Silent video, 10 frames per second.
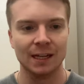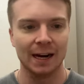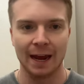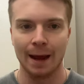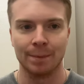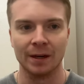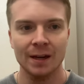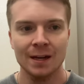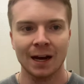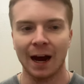not happen.
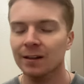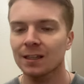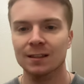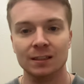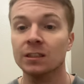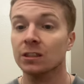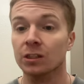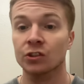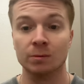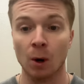I think this is
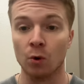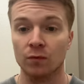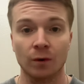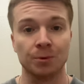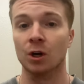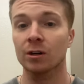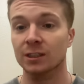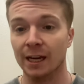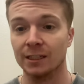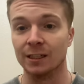just smoke from
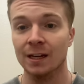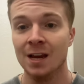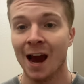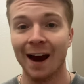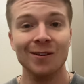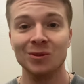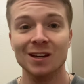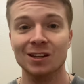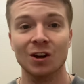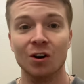Kirk's agent. I don't
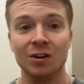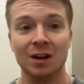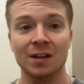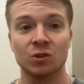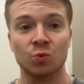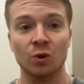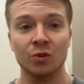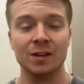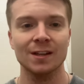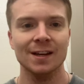think Kirk is
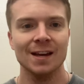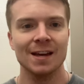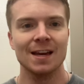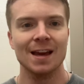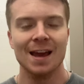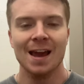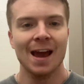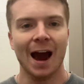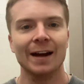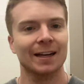really,
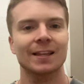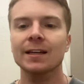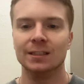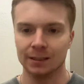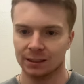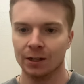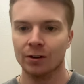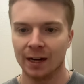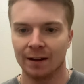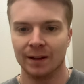I think he's
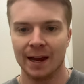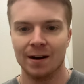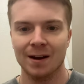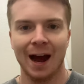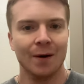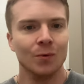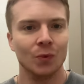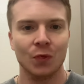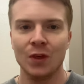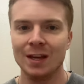considering Atlanta. I
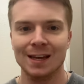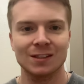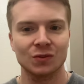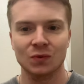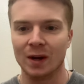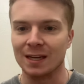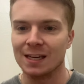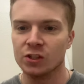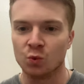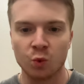don't think it's like
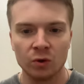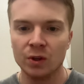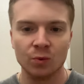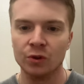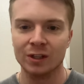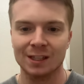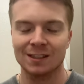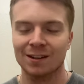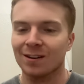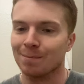he's really, really
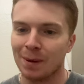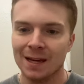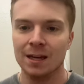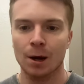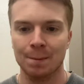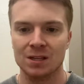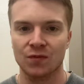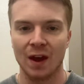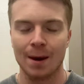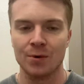considering picking up his
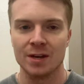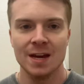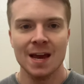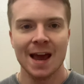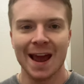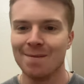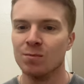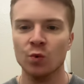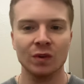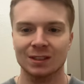family and
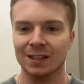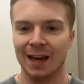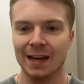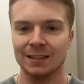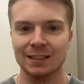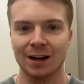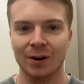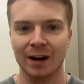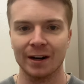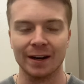moving to the
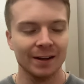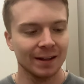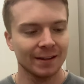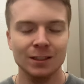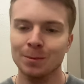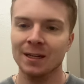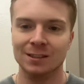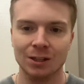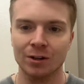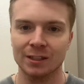ATL area. This
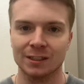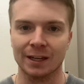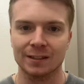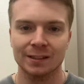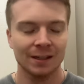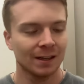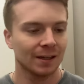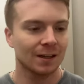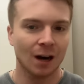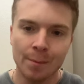man's 36,
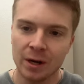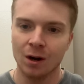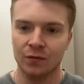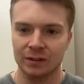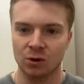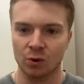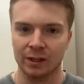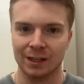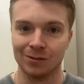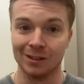coming off a torn
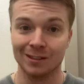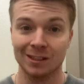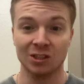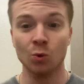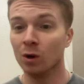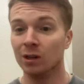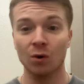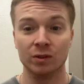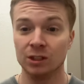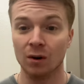Achilles. You want to
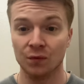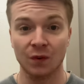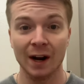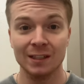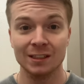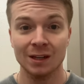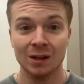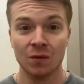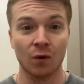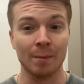go start fresh
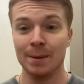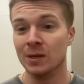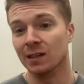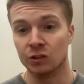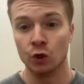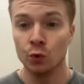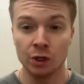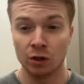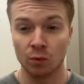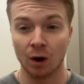for maybe a
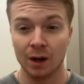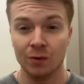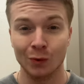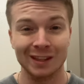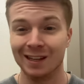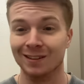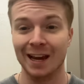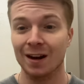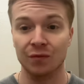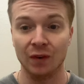two-year run with the
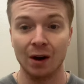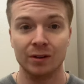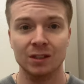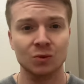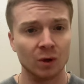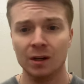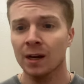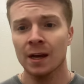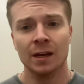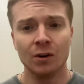Atlanta Falcons
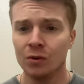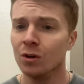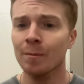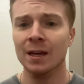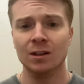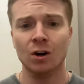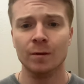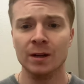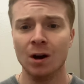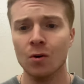where, you know, you can make the
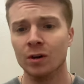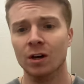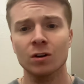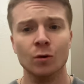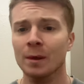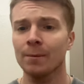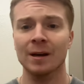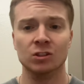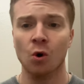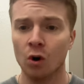argument, oh, Kirk would be the
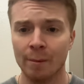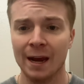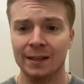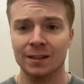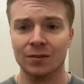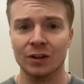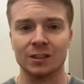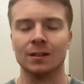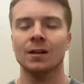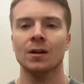best quarterback in the
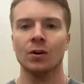division.